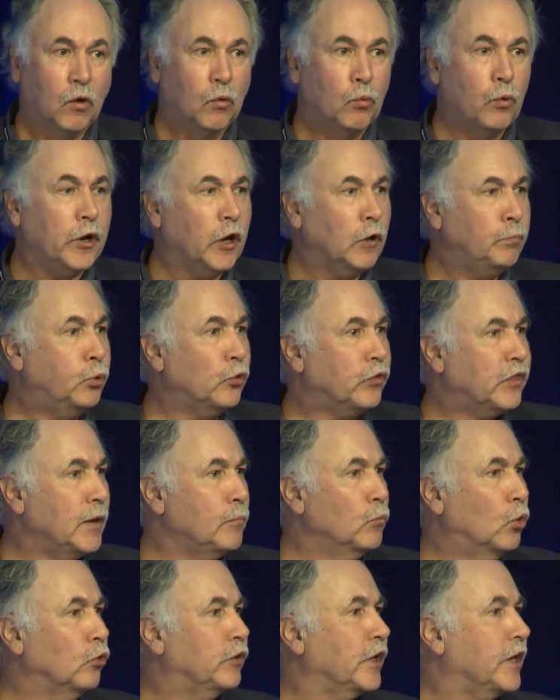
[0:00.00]
when I put
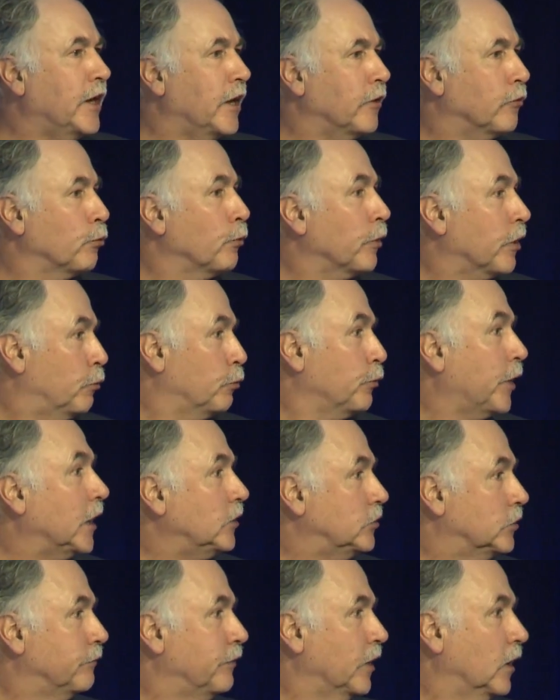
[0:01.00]
them all together, it
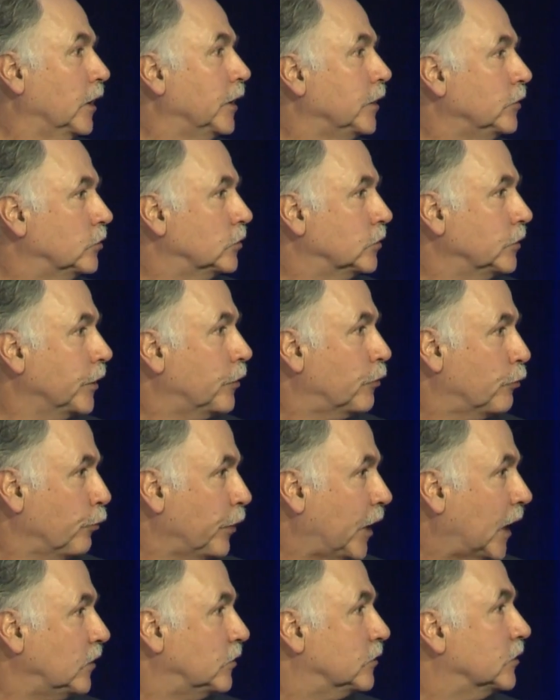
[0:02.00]
creates a village, it
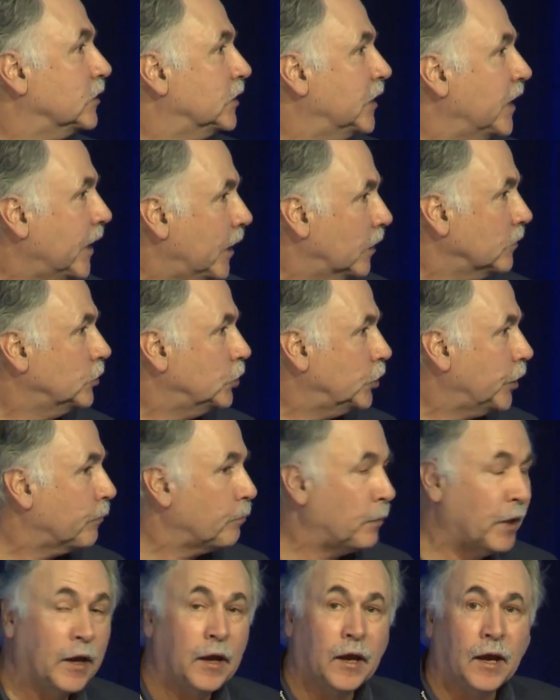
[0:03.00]
creates a township.